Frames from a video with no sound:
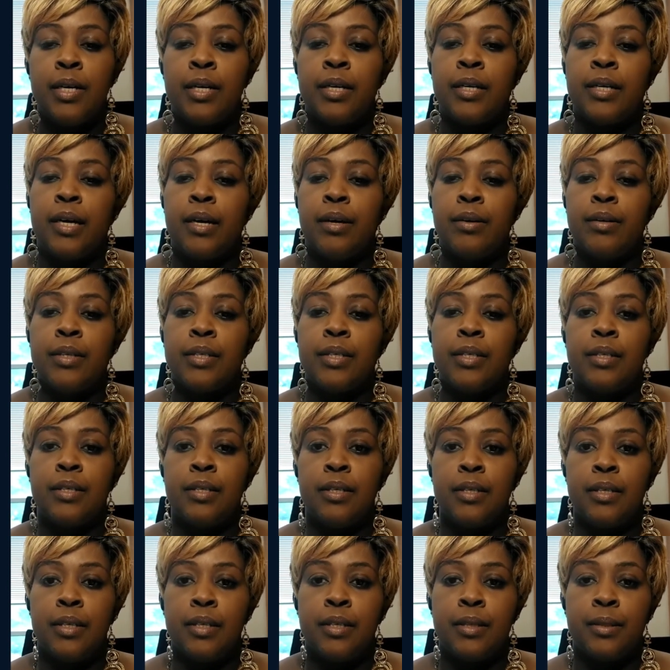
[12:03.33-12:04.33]
Now,
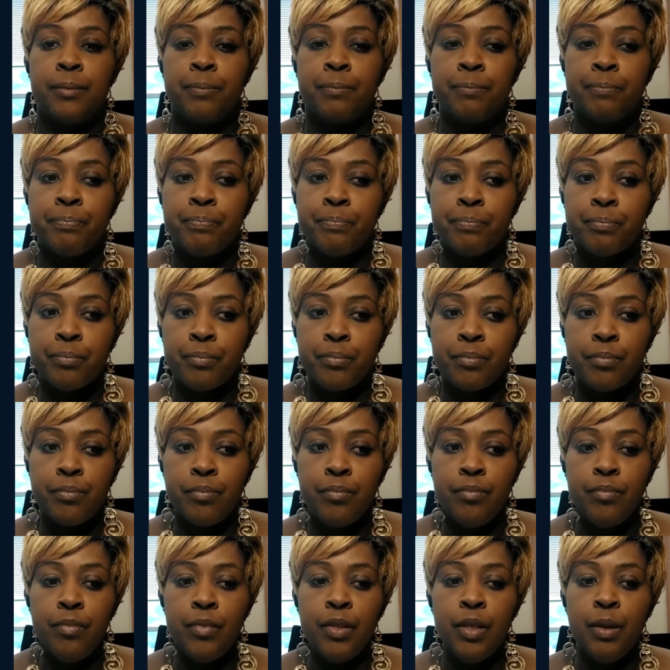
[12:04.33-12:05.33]
again,
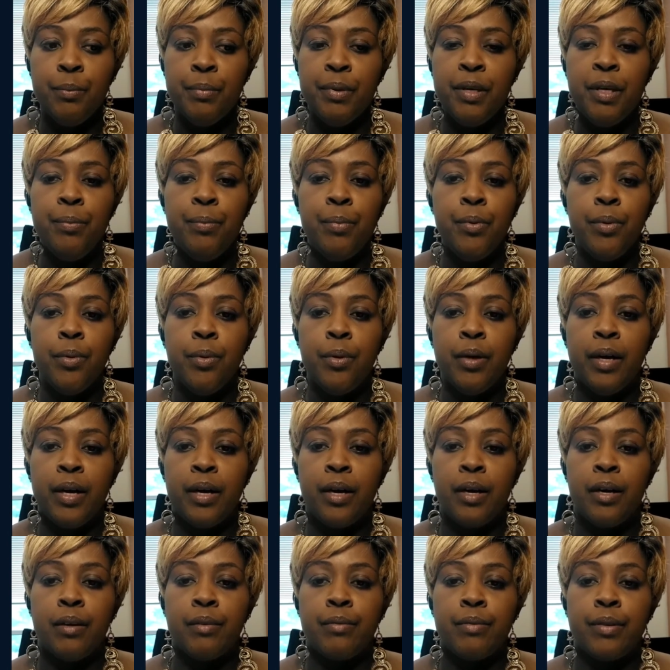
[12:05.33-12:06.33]
people
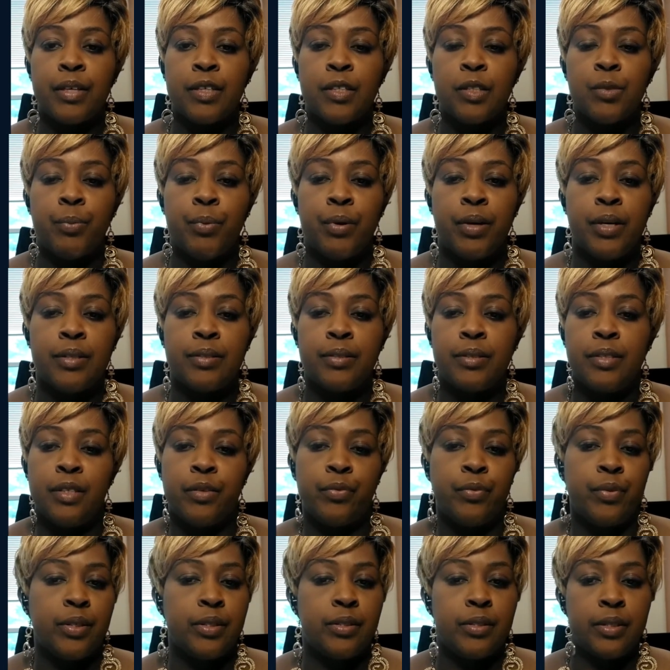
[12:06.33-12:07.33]
have expressed
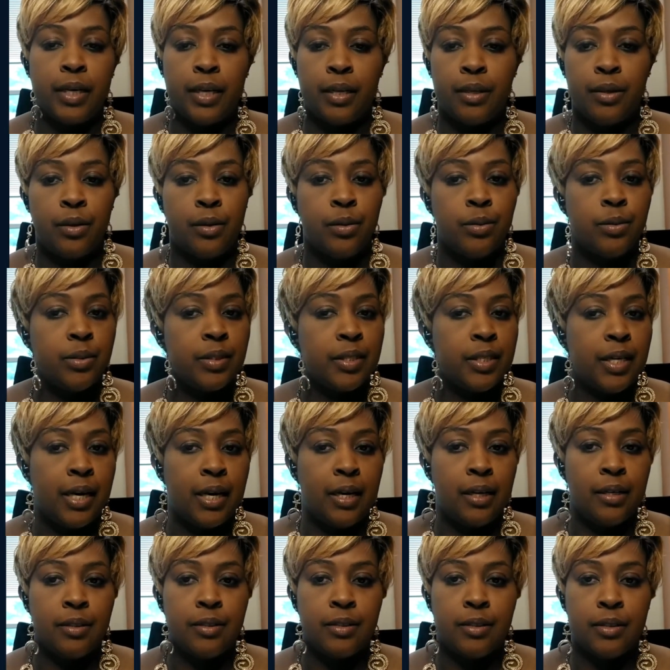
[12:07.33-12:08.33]
different technical
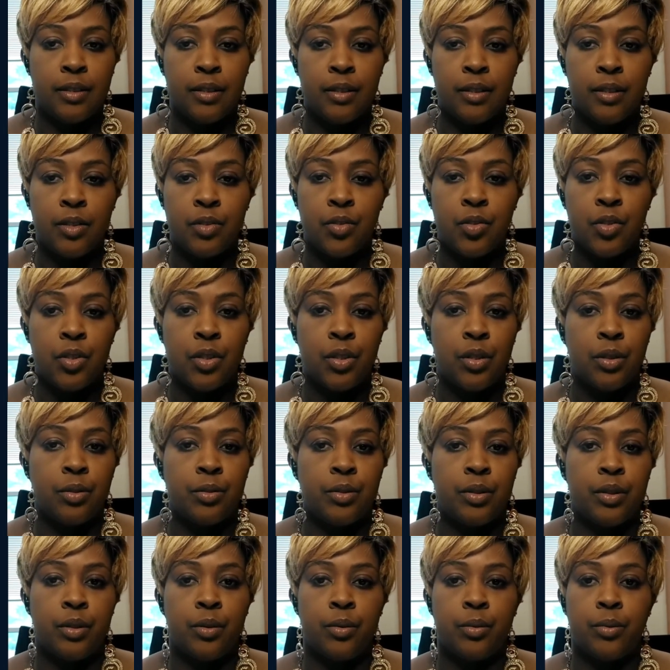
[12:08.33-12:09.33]
challenges. You know,
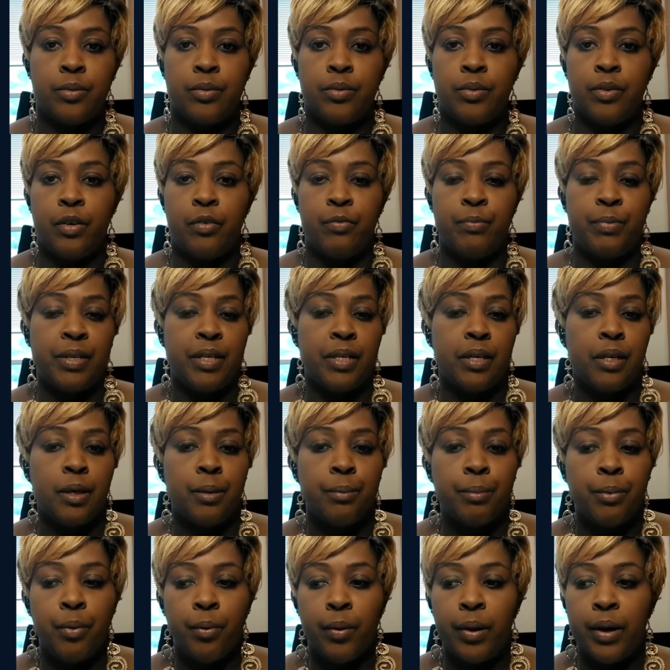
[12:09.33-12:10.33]
there have been
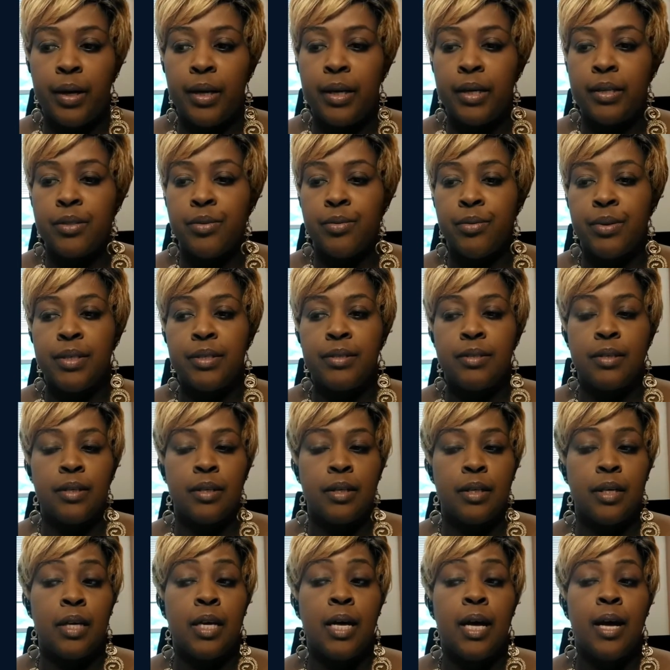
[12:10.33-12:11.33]
upgrades
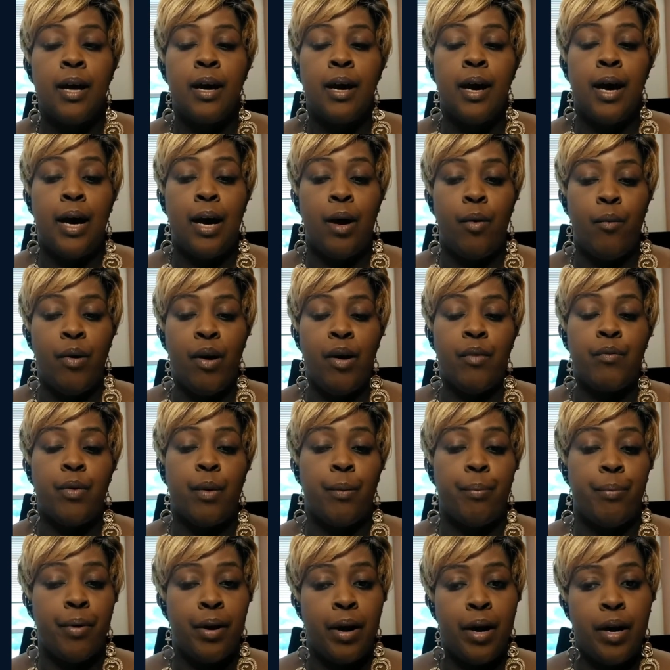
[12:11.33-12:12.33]
recently.
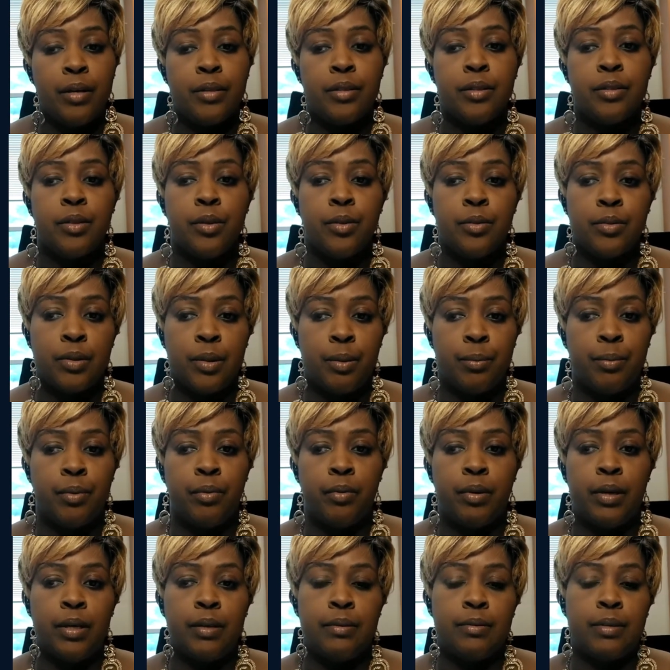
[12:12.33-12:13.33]
However, prior to those
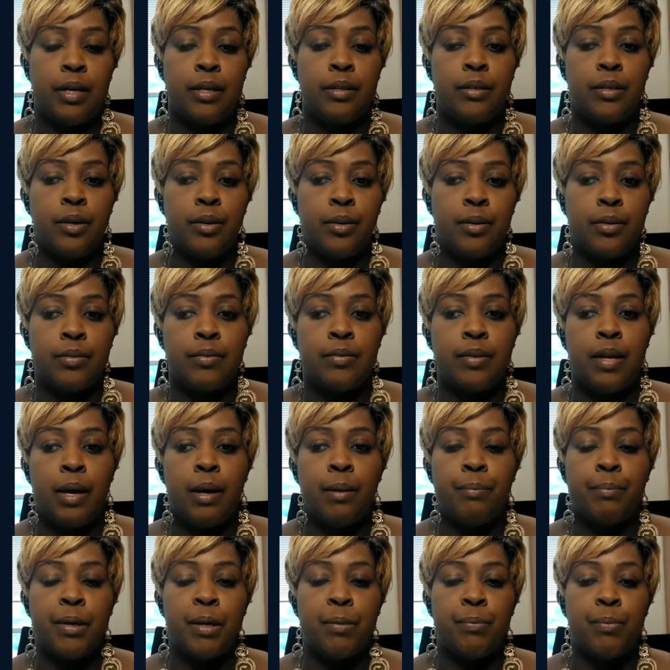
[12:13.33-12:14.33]
upgrades, I noticed
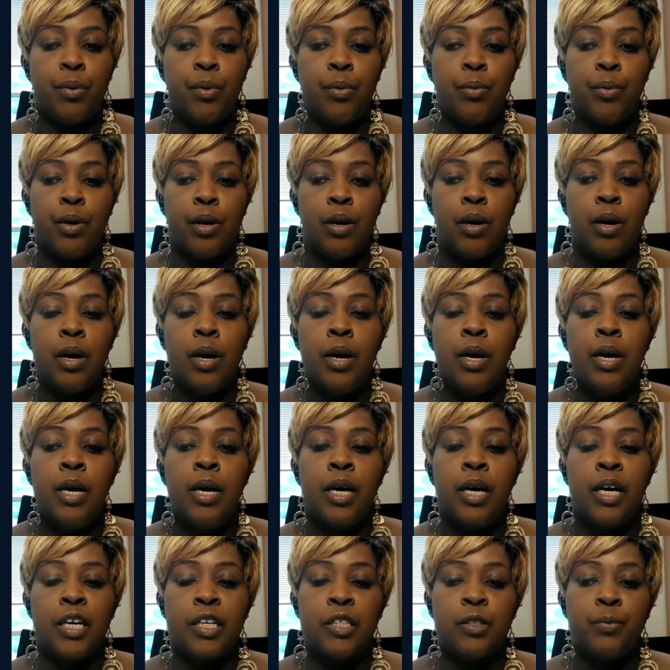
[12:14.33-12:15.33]
that people were
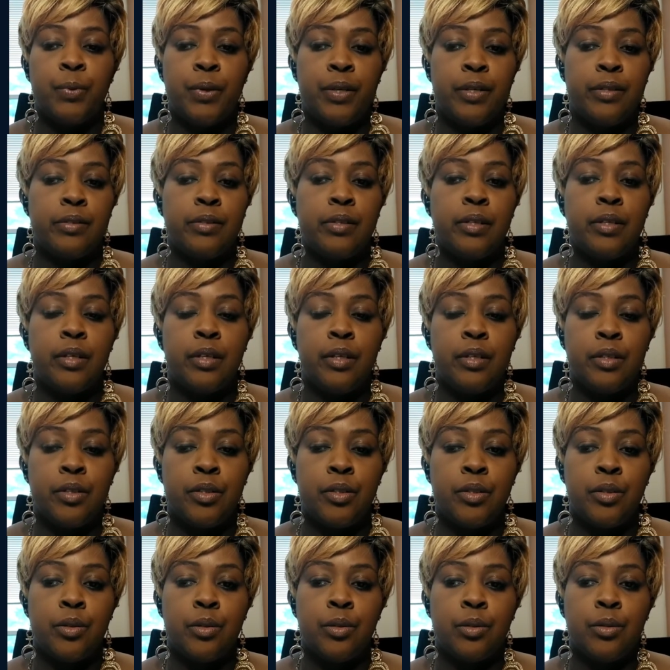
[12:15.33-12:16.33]
experiencing
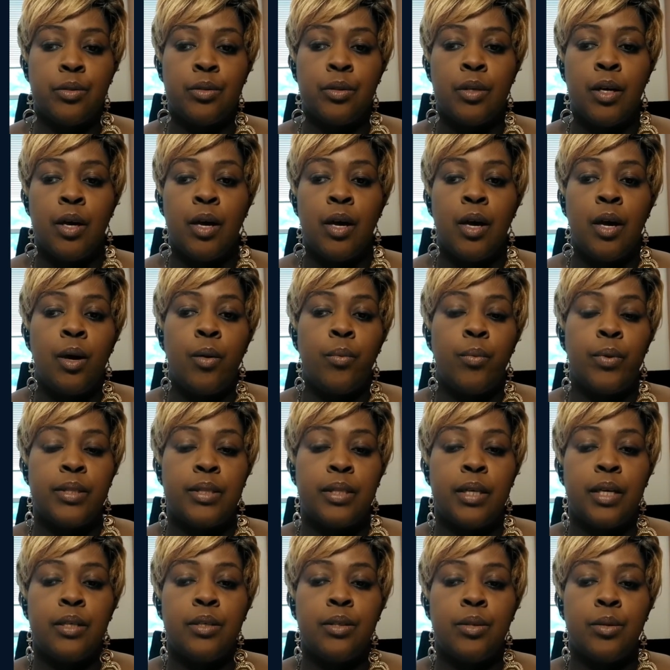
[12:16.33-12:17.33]
issues when
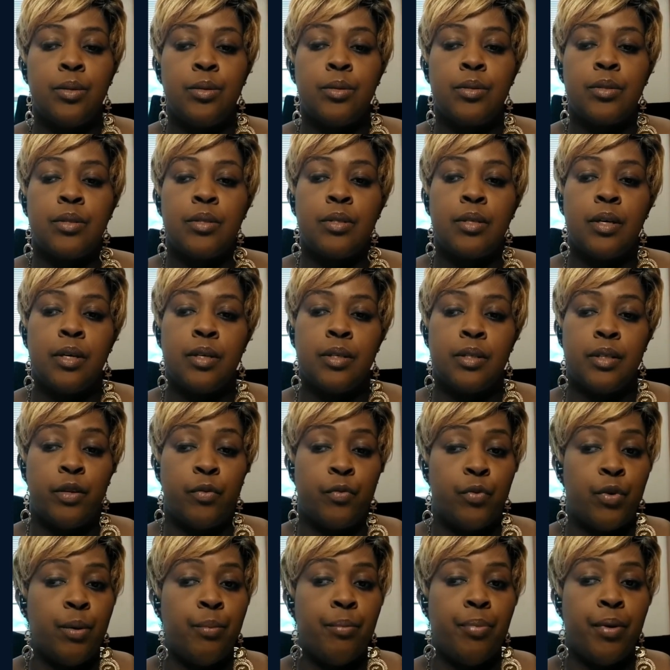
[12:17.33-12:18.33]
they used a
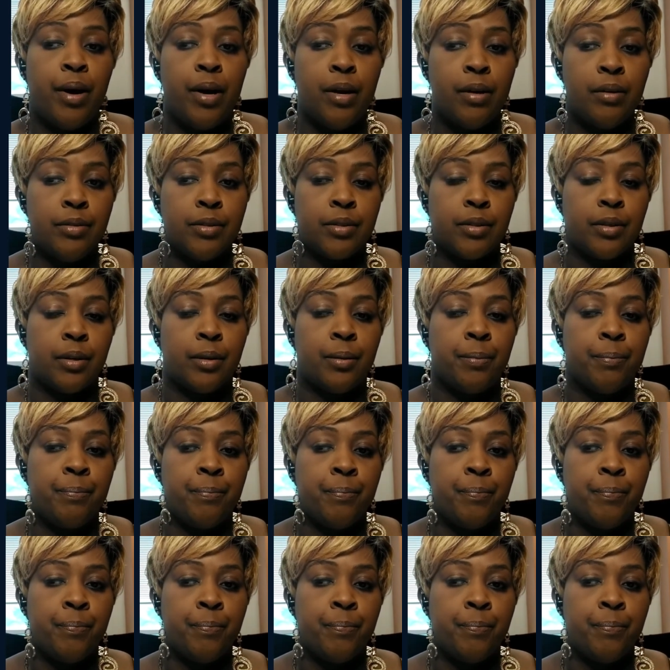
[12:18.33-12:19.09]
different browser.